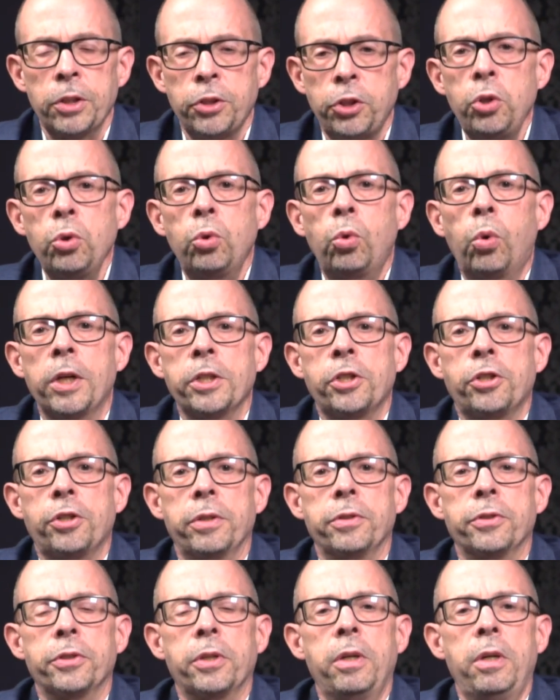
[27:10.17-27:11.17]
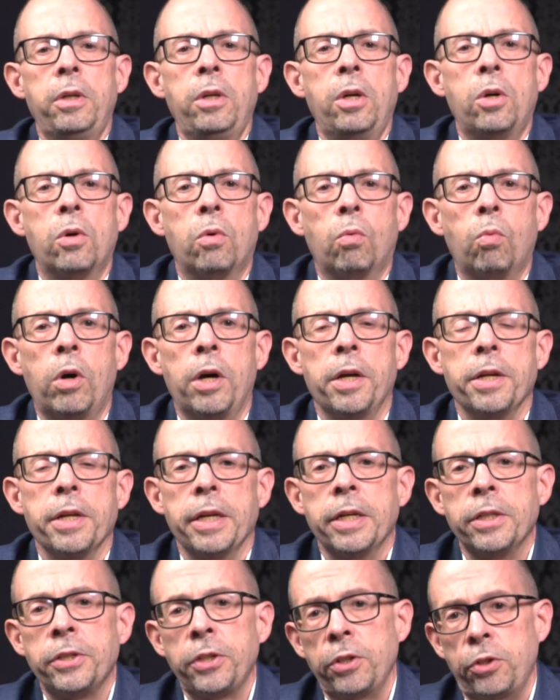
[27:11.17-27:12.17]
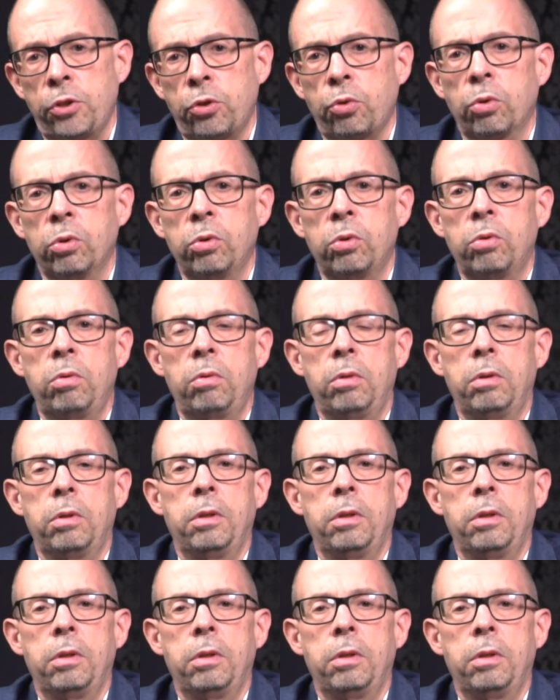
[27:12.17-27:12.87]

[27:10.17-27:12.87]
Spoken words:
Two questions. One, is it true